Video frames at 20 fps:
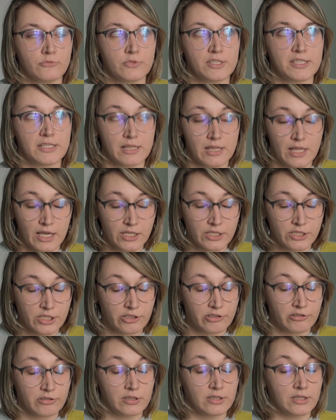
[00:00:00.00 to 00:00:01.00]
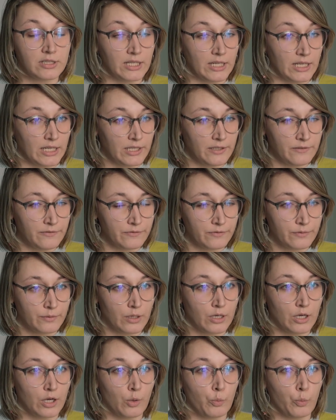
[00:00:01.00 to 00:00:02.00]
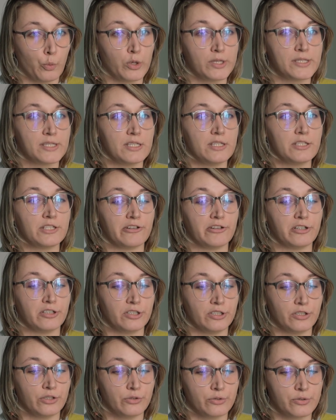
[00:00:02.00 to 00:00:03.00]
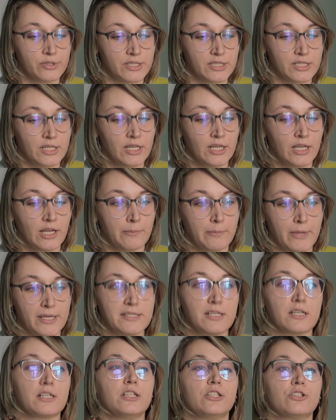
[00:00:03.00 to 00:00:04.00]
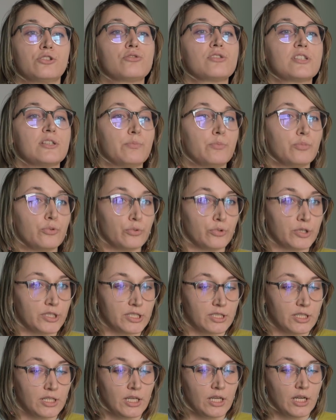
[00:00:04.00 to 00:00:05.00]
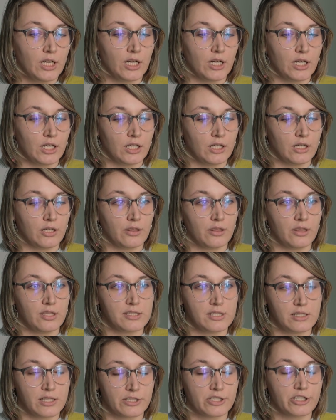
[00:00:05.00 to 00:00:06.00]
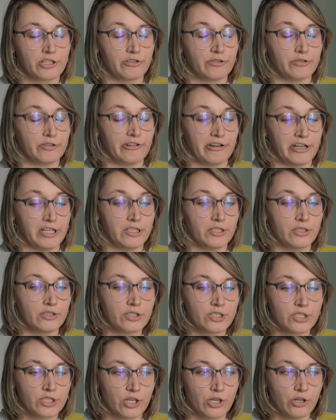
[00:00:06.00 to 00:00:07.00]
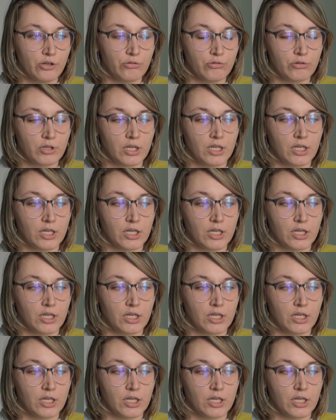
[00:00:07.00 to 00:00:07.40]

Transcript: Selector Live was introduced basically to support the Selector radio show.